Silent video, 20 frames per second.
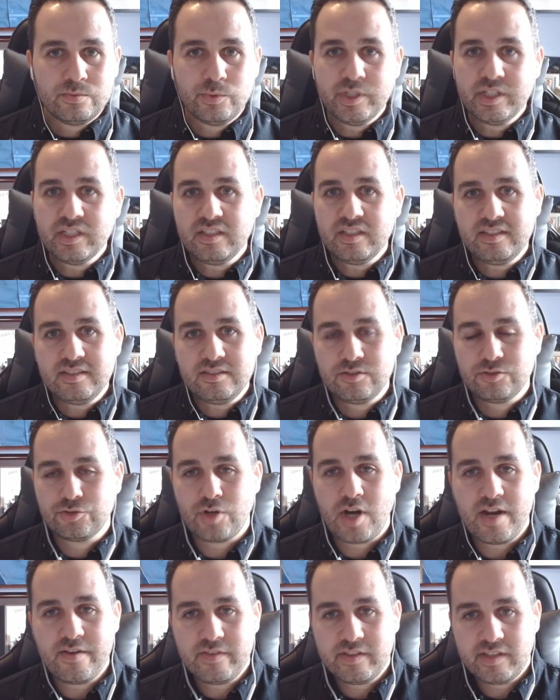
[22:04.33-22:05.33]
really
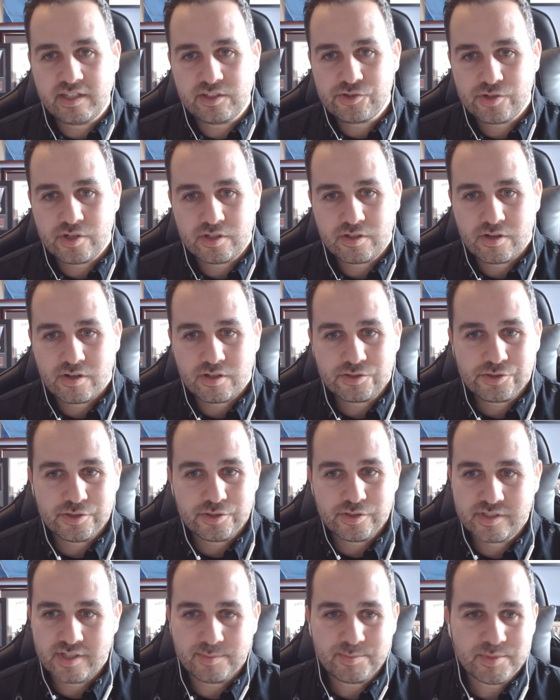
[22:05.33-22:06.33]
driving that strong
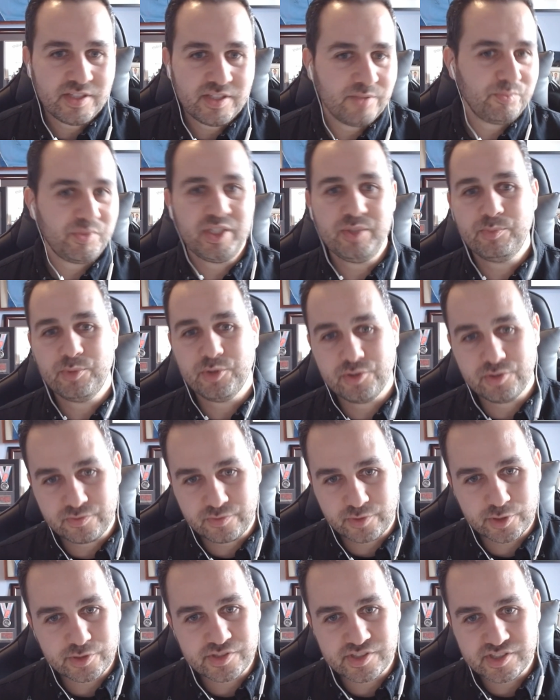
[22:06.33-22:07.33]
culture is up to the people
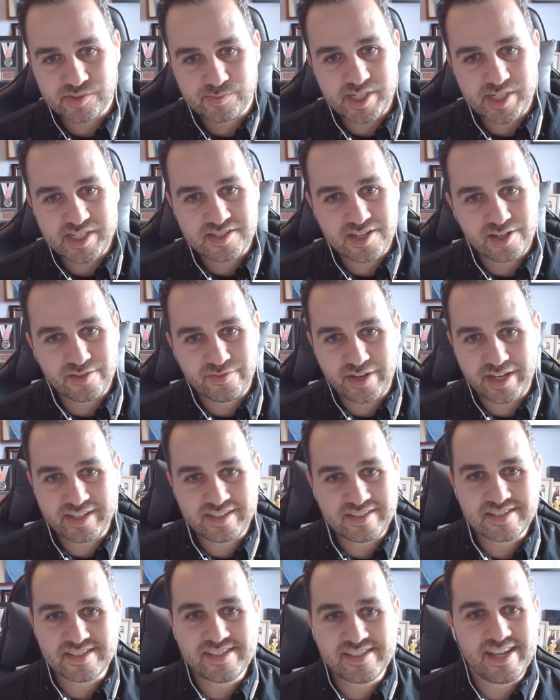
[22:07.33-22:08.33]
versus myself i
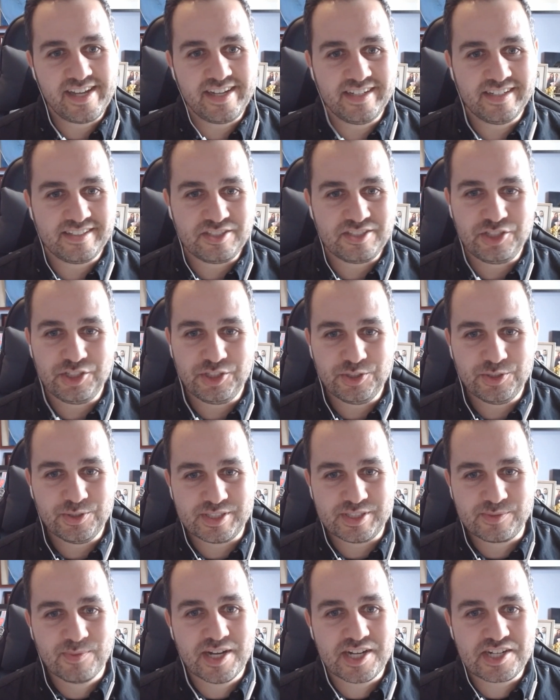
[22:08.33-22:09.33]
can say and do
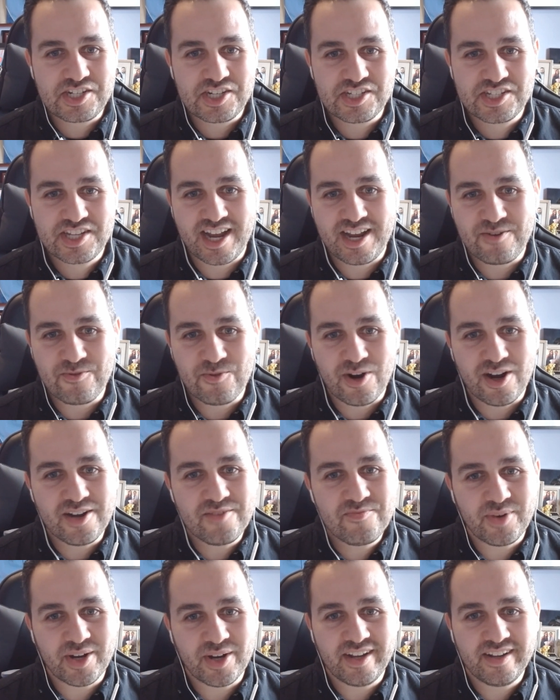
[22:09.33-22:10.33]
as much as i
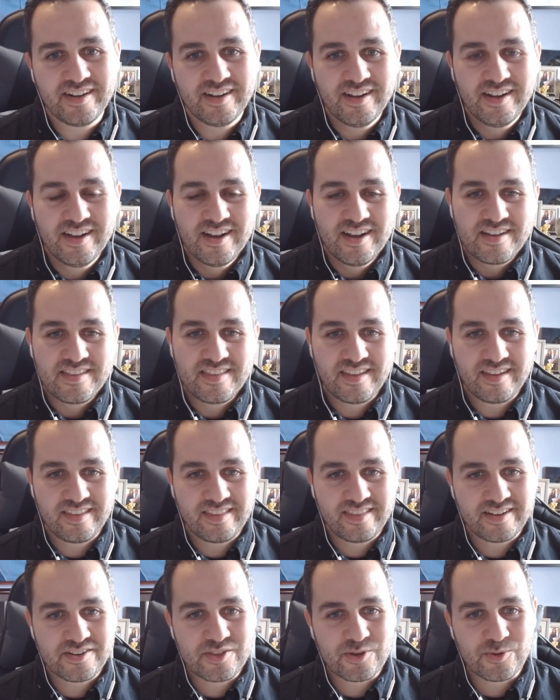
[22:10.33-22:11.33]
want but they,
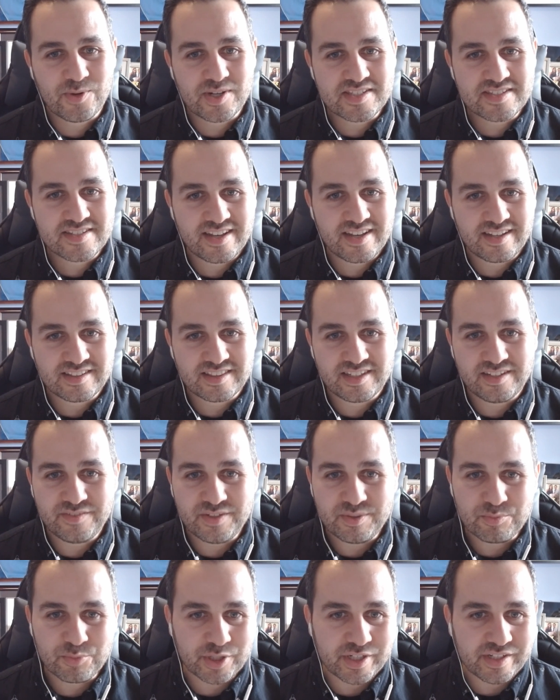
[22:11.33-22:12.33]
they're the ones that live
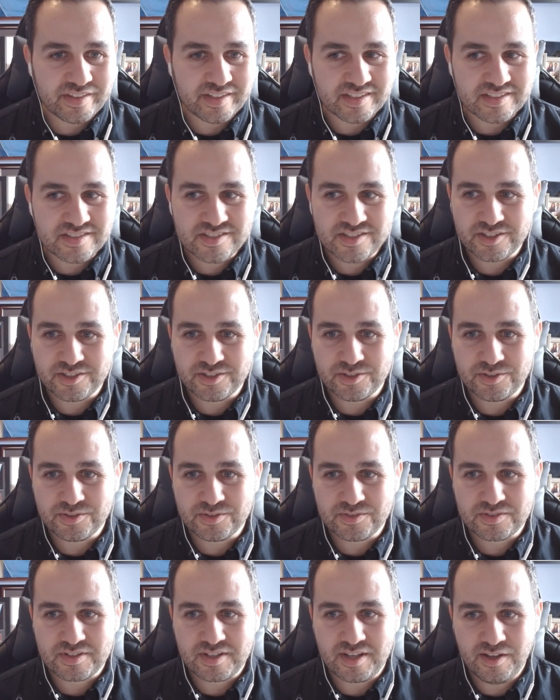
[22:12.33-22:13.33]
and breathe it
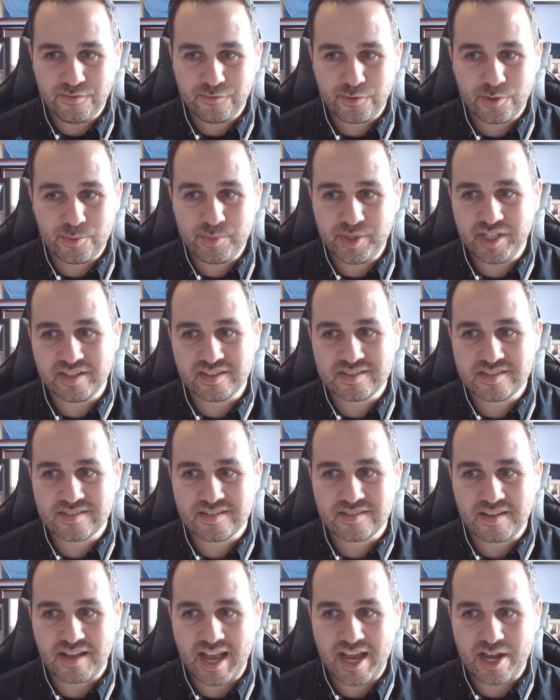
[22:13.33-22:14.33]
so it, for me
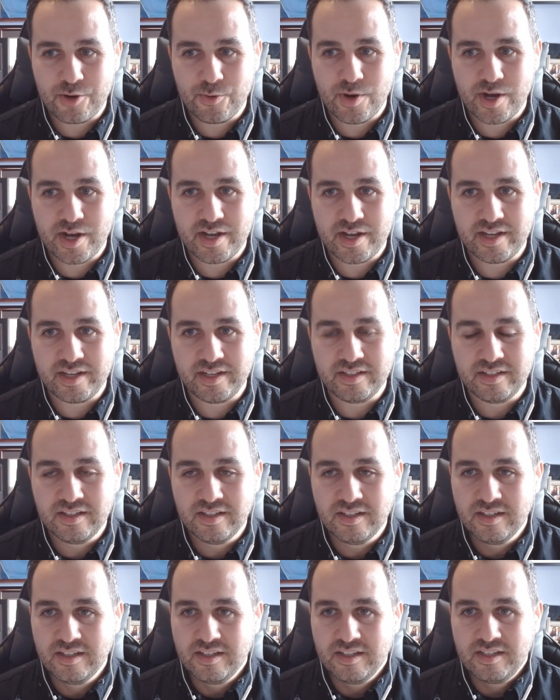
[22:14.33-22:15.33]
it's how do i
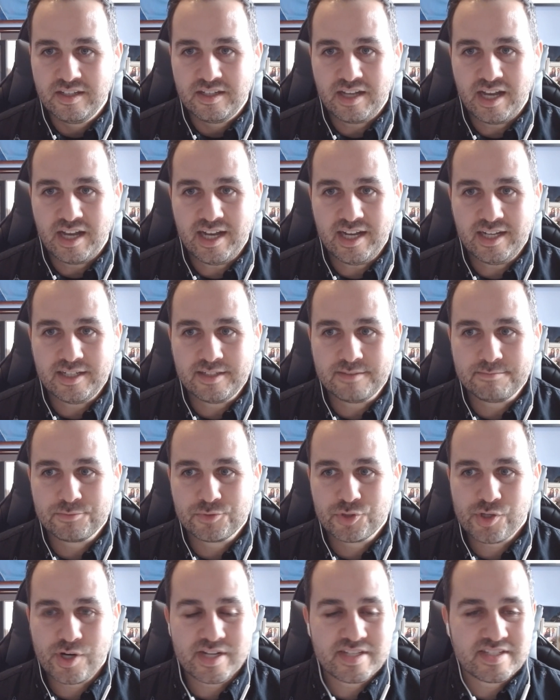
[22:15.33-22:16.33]
uh,
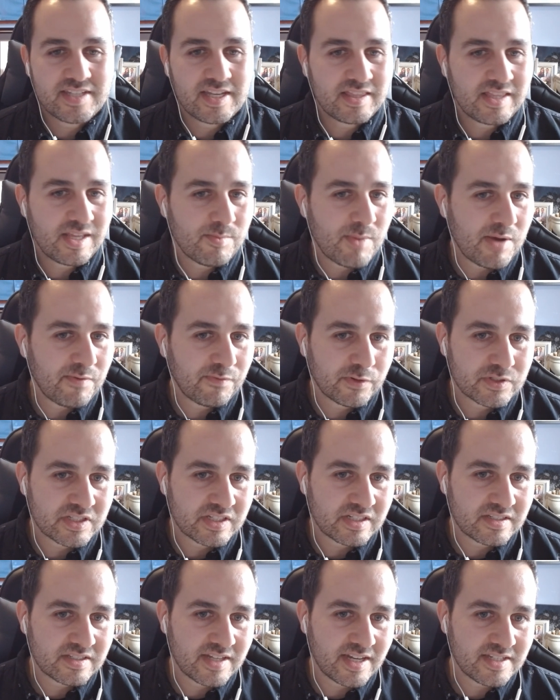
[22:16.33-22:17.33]
try and set them up for
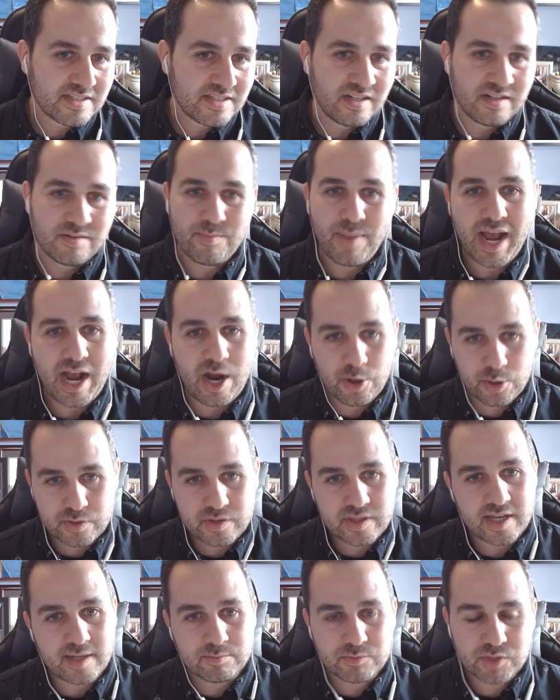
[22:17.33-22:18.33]
success and
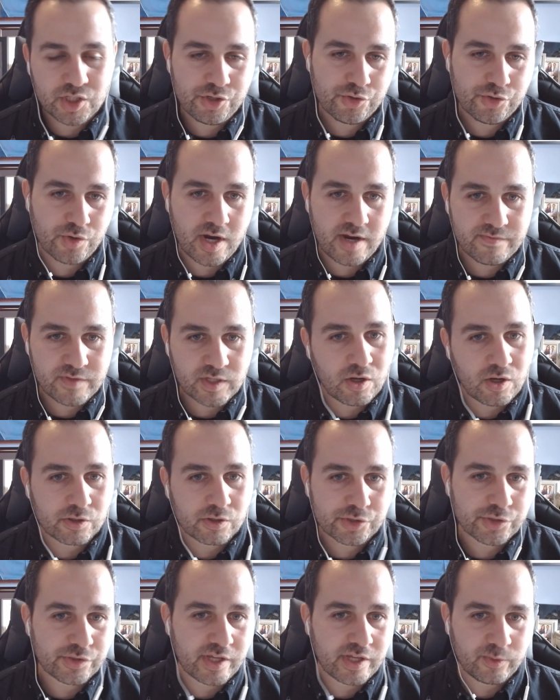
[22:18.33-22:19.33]
empower them to drive the
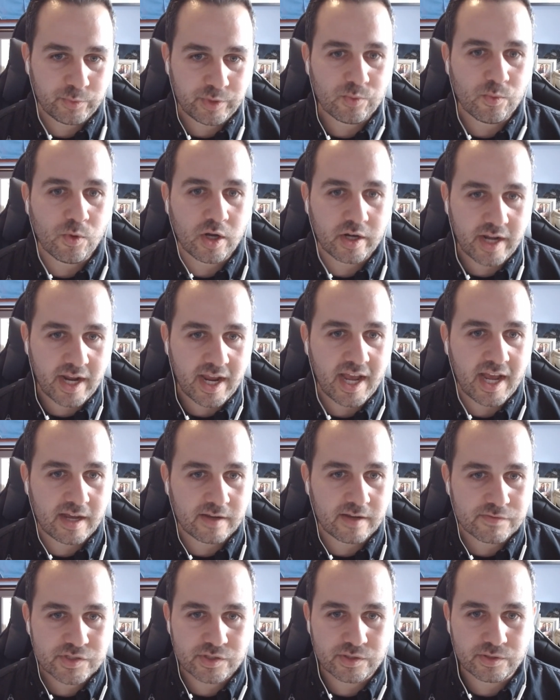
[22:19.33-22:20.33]
culture that we want to
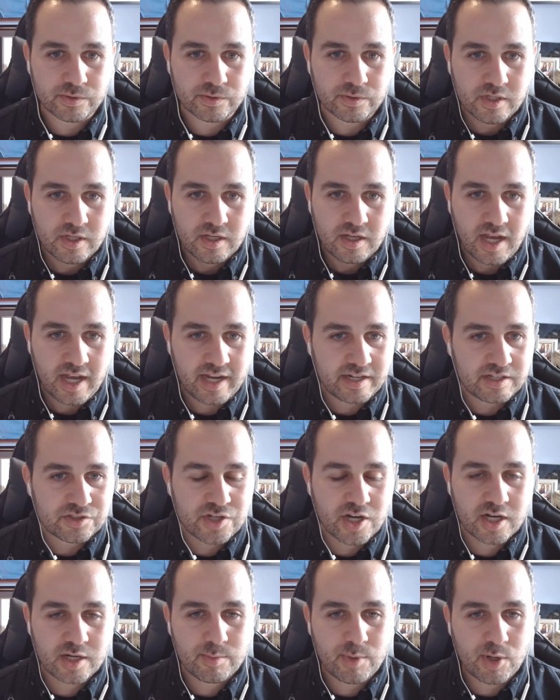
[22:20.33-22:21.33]
have so i can
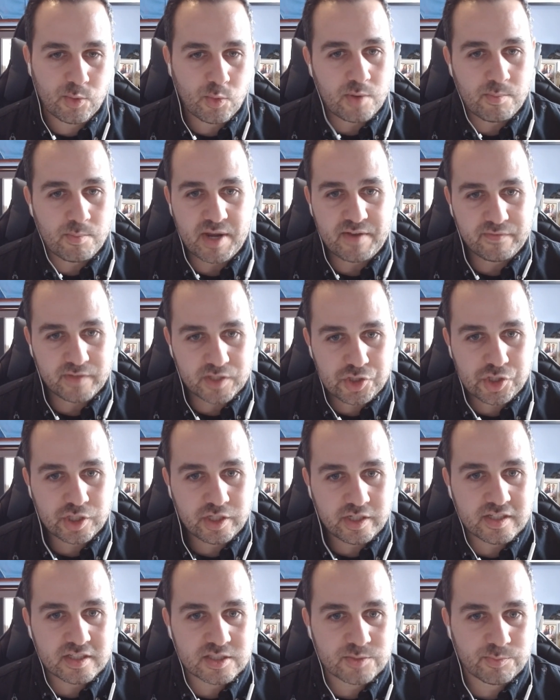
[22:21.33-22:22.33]
talk about what my
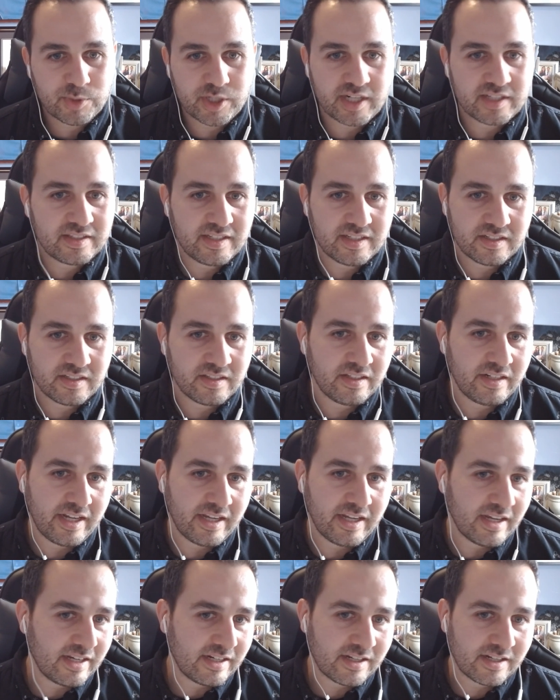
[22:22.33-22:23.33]
vision is but at the end of the
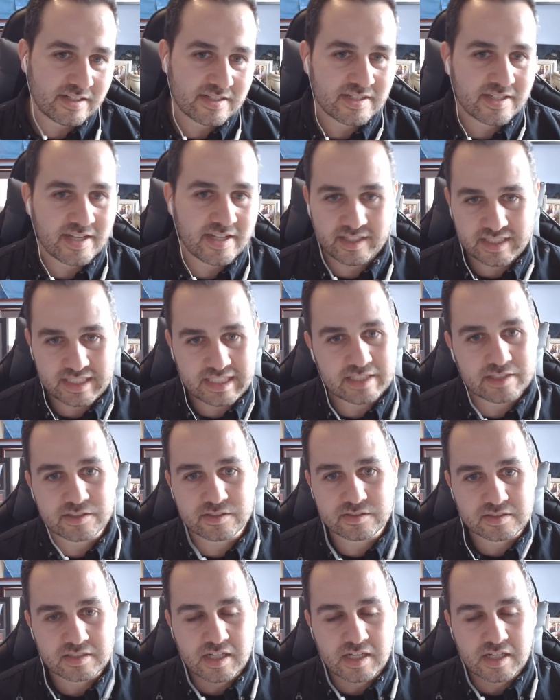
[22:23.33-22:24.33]
day i got to say
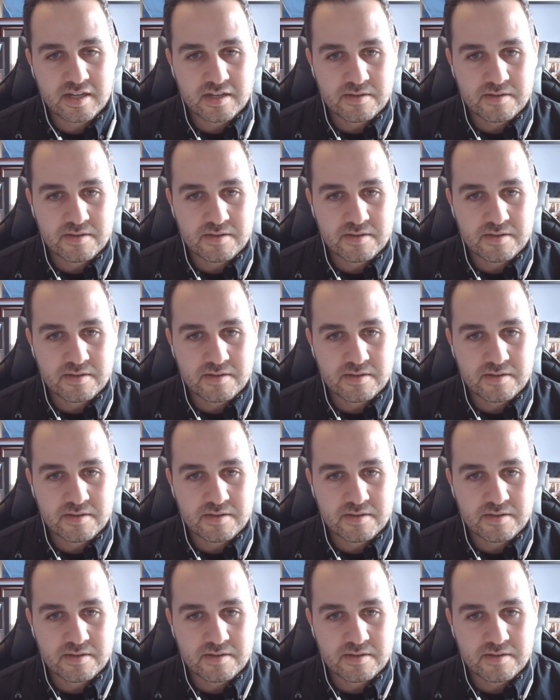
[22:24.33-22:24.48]
here